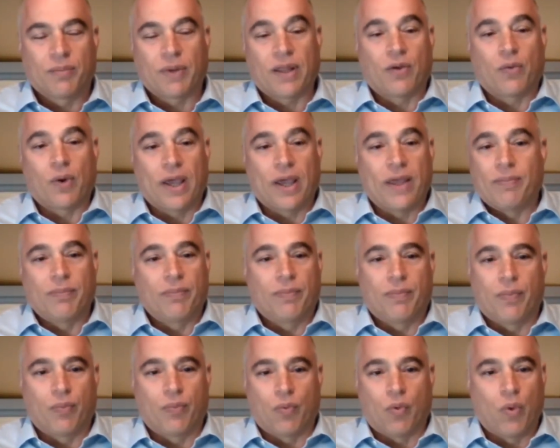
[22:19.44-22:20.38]
By the way,
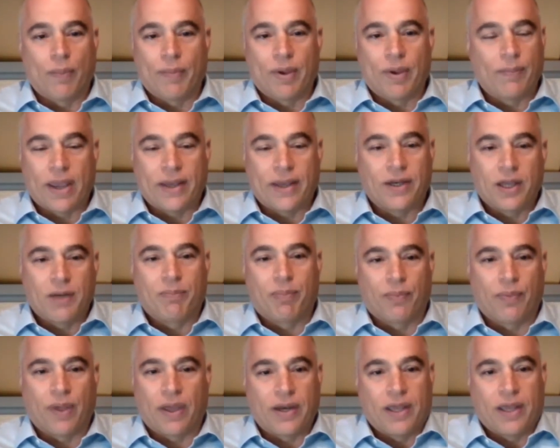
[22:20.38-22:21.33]
women they
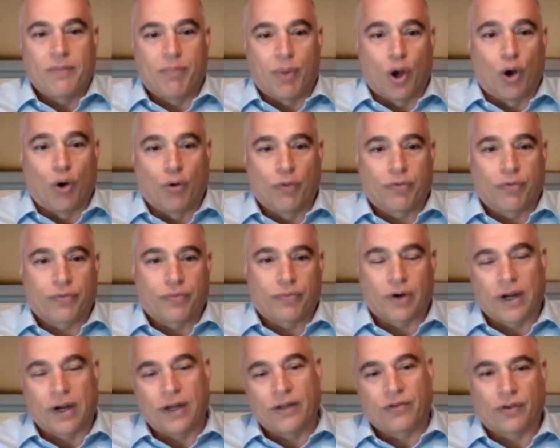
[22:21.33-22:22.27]
need both,
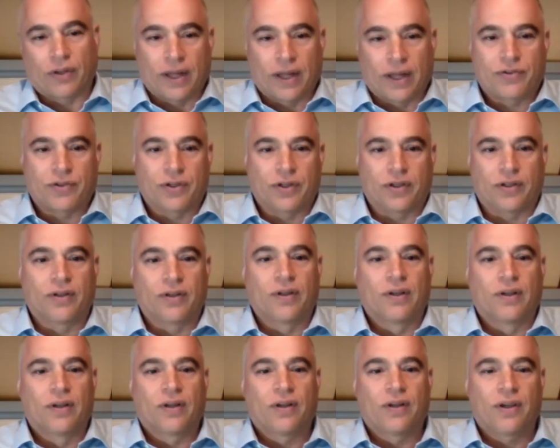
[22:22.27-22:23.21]
right? So that's
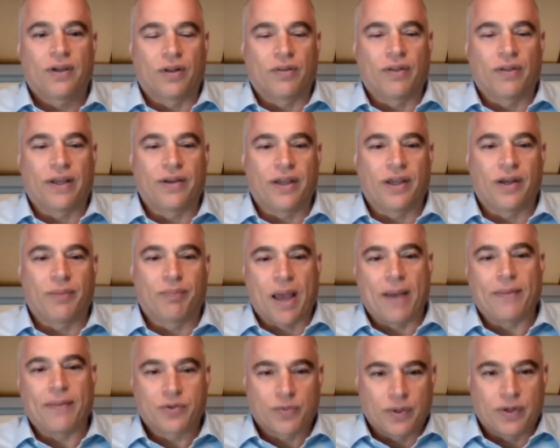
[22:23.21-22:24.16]
they need
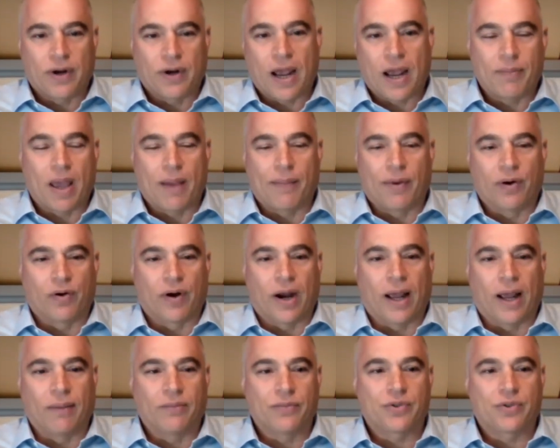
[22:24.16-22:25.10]
pap smear and
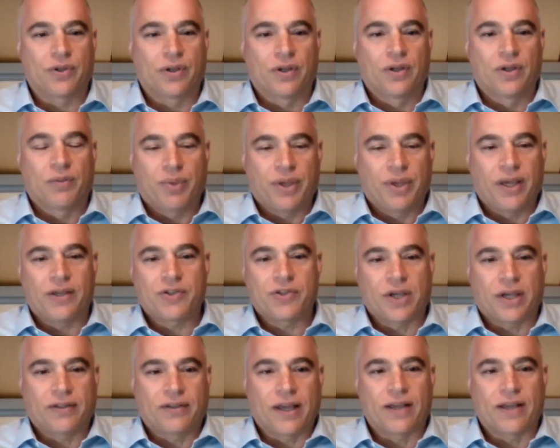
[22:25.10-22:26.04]
mammograms,
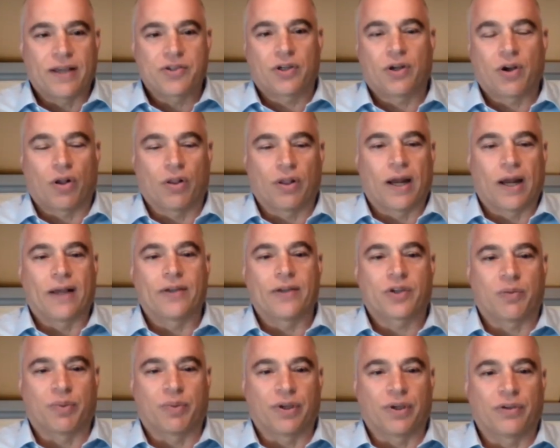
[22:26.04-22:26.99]
PSA tests, and
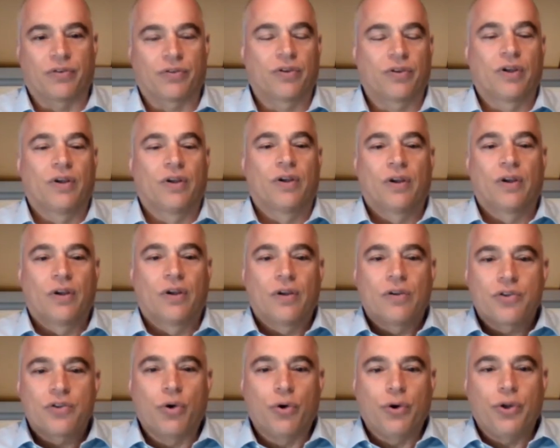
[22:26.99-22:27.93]
colonoscopies.
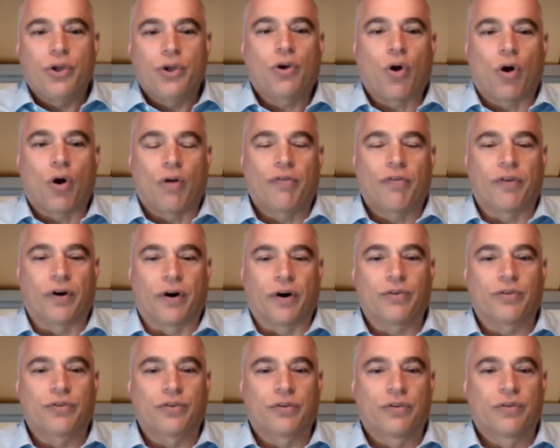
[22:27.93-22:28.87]
So who do you call
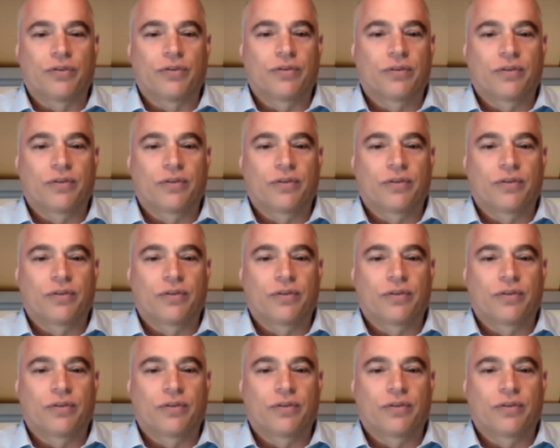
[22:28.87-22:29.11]
first?